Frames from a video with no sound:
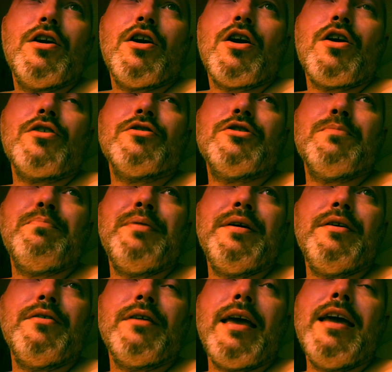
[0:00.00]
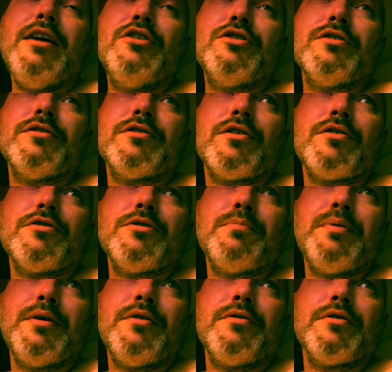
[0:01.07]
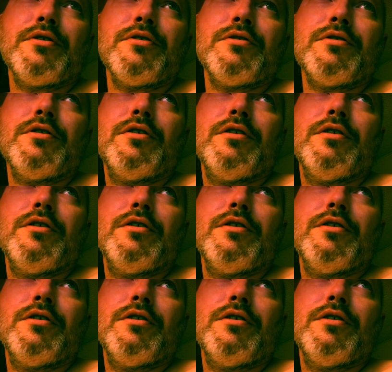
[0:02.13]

are Asians are superior